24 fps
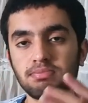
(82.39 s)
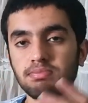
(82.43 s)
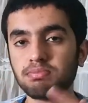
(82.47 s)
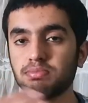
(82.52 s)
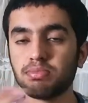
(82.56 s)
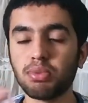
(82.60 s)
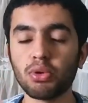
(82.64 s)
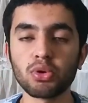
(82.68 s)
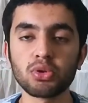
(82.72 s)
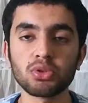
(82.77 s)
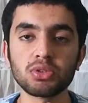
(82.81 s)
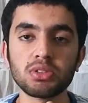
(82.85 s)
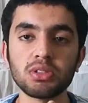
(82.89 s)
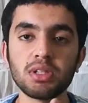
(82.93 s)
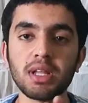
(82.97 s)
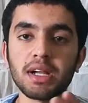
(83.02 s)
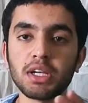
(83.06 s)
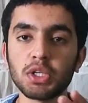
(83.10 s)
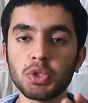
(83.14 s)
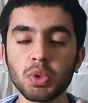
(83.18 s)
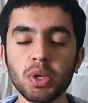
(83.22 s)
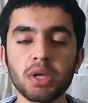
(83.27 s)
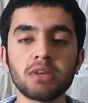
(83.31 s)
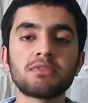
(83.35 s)
books
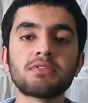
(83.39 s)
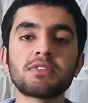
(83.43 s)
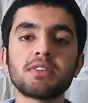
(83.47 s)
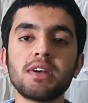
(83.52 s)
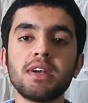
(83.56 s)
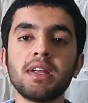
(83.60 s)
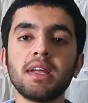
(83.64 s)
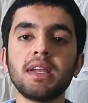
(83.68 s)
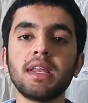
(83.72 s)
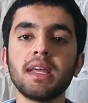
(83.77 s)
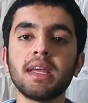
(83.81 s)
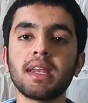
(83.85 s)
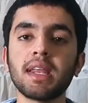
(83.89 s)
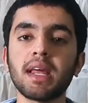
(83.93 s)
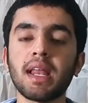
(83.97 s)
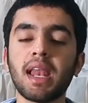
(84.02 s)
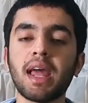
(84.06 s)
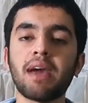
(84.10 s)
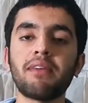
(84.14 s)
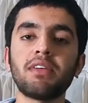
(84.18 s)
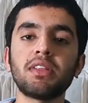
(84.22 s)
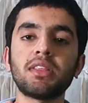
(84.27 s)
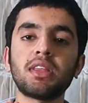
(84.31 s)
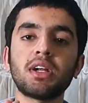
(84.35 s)
that you have studied in
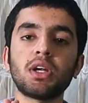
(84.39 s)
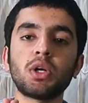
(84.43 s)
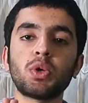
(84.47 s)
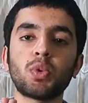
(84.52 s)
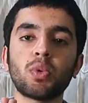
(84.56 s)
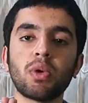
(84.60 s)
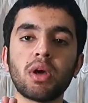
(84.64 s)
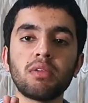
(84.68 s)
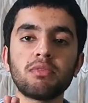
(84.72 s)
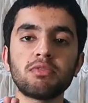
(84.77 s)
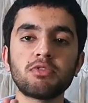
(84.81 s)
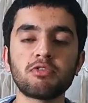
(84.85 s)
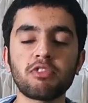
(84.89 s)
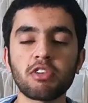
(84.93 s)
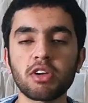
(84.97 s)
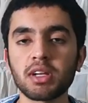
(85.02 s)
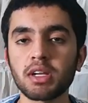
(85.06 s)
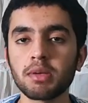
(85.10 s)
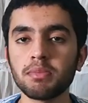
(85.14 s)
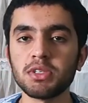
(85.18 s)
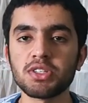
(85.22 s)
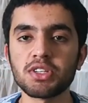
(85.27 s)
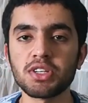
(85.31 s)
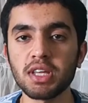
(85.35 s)
11th and 12th for
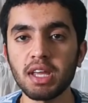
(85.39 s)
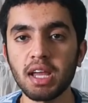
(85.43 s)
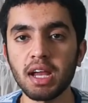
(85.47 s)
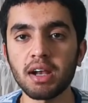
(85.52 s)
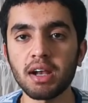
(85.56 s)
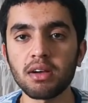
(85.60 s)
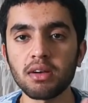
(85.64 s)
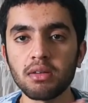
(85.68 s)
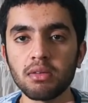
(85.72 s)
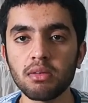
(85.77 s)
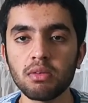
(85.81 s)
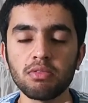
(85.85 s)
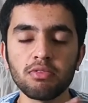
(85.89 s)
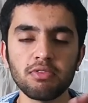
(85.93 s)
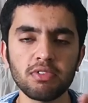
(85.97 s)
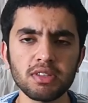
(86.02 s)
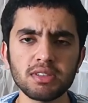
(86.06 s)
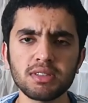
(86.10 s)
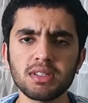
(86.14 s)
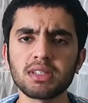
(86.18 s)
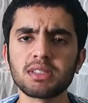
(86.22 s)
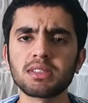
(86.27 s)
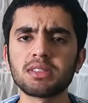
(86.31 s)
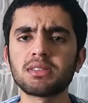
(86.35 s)
chemistry and
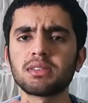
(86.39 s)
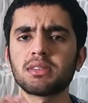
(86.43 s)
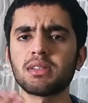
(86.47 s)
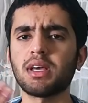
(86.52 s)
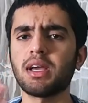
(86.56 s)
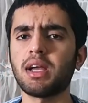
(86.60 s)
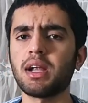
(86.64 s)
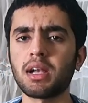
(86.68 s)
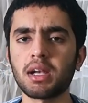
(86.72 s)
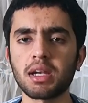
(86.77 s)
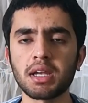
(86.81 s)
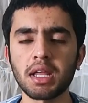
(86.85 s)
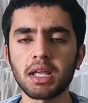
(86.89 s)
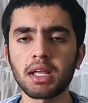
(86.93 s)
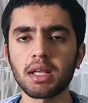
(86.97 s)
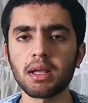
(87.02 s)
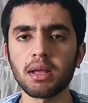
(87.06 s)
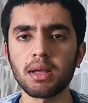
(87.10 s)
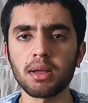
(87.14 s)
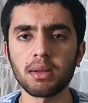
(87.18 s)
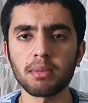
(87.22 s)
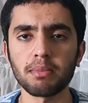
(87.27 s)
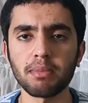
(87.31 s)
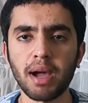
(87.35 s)
physics and
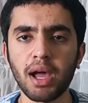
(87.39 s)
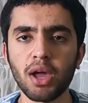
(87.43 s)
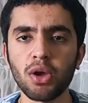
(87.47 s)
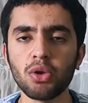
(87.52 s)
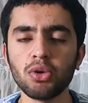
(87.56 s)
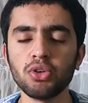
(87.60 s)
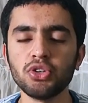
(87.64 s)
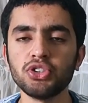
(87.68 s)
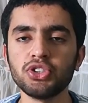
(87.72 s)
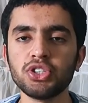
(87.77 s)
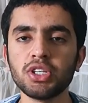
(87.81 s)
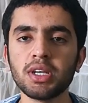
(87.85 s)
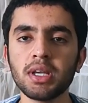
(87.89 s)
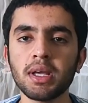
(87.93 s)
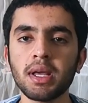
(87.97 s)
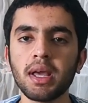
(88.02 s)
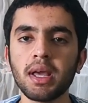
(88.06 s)
biology.